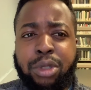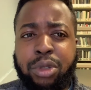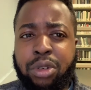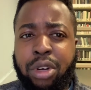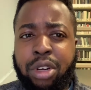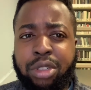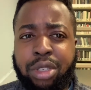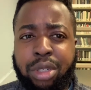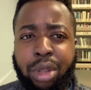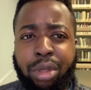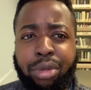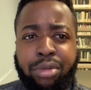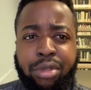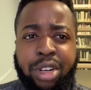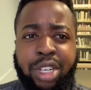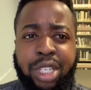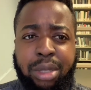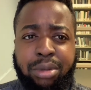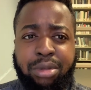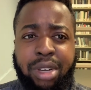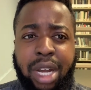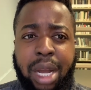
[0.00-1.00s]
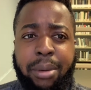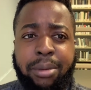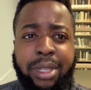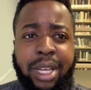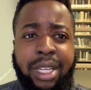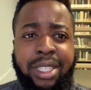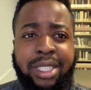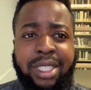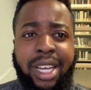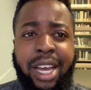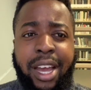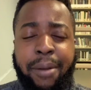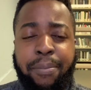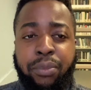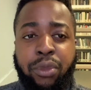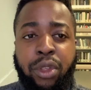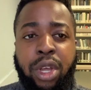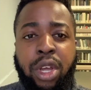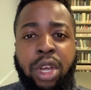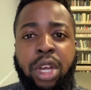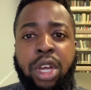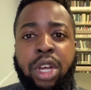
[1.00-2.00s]
200 to 300 subscribers at the
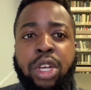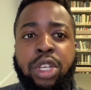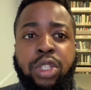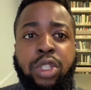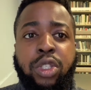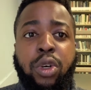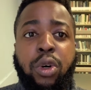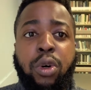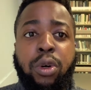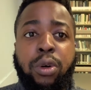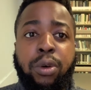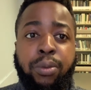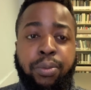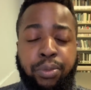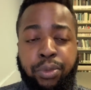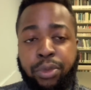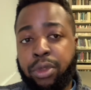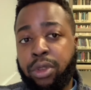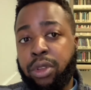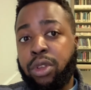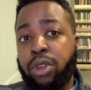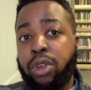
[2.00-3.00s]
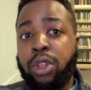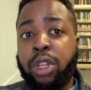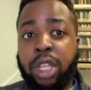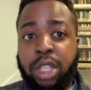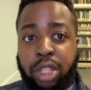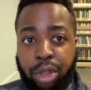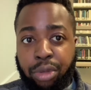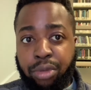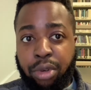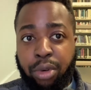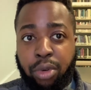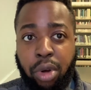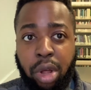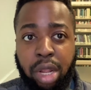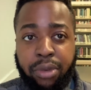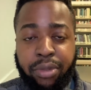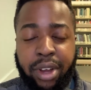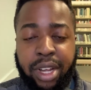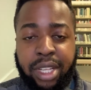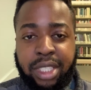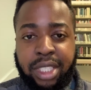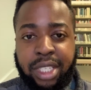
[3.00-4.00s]
time. So you need a few
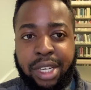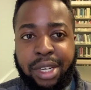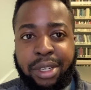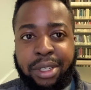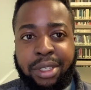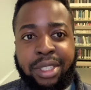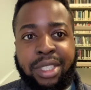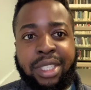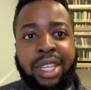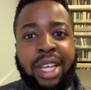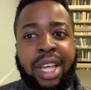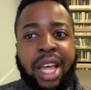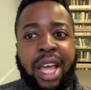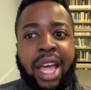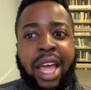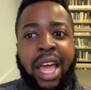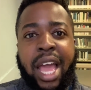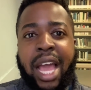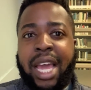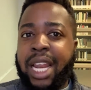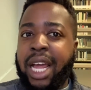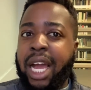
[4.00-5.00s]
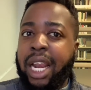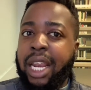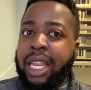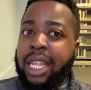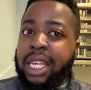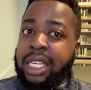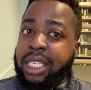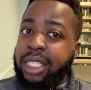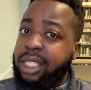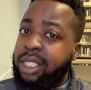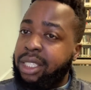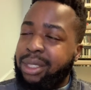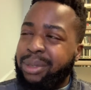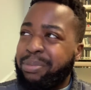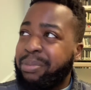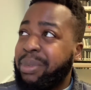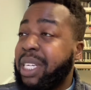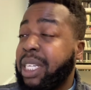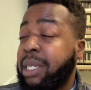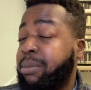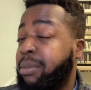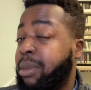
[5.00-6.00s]
qualified sales and at least
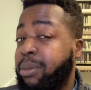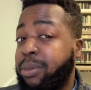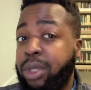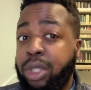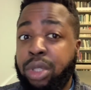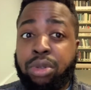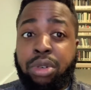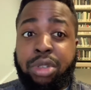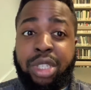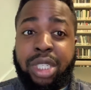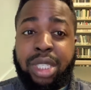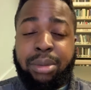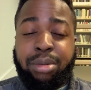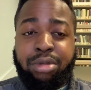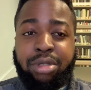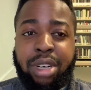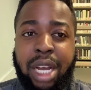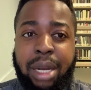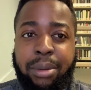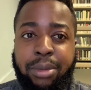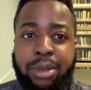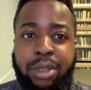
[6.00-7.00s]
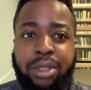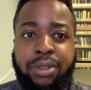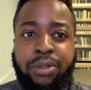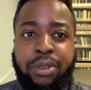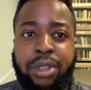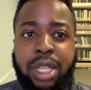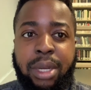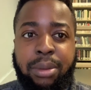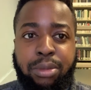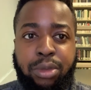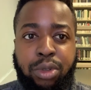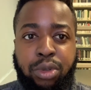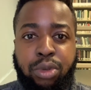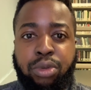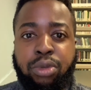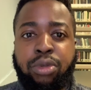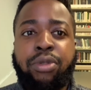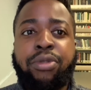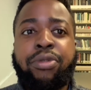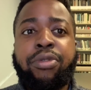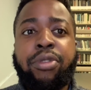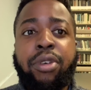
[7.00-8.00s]
minimum 200 subscribers for them to
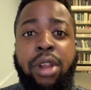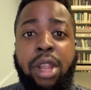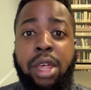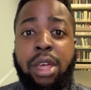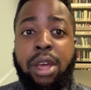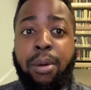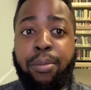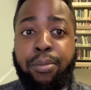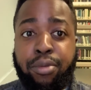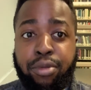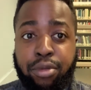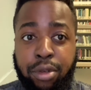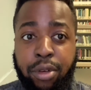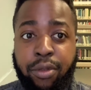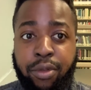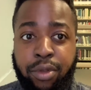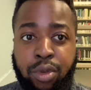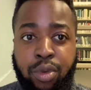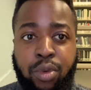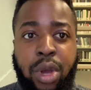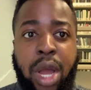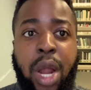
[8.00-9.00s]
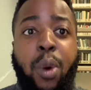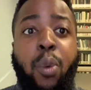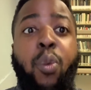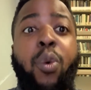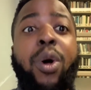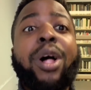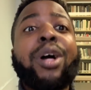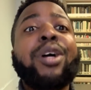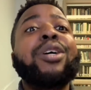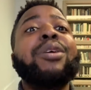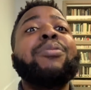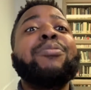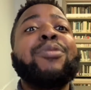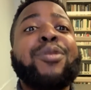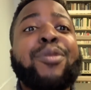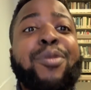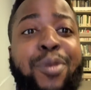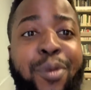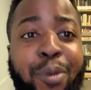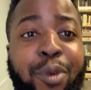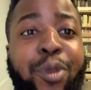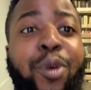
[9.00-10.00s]
fully approve you and welcome
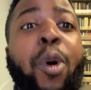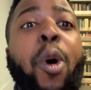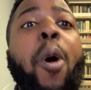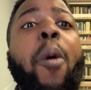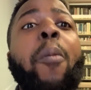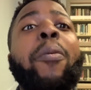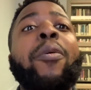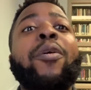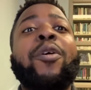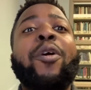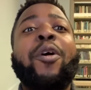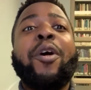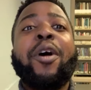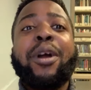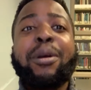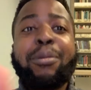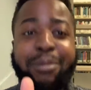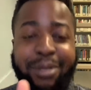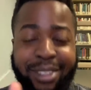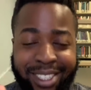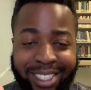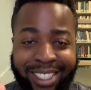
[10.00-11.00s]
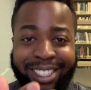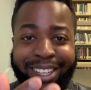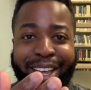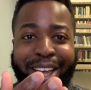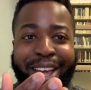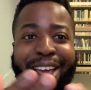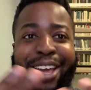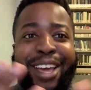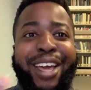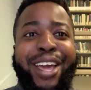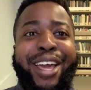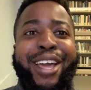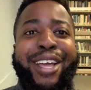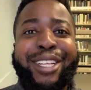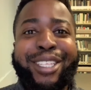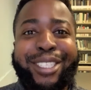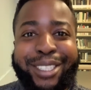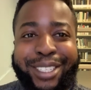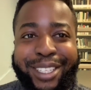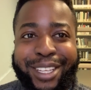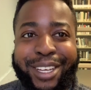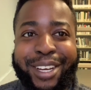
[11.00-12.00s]
you with open arms
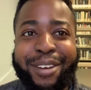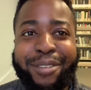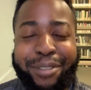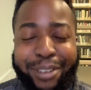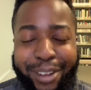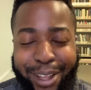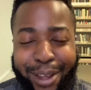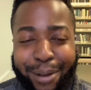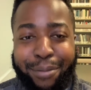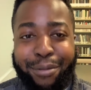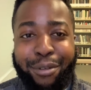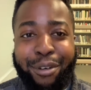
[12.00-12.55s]
into their affiliate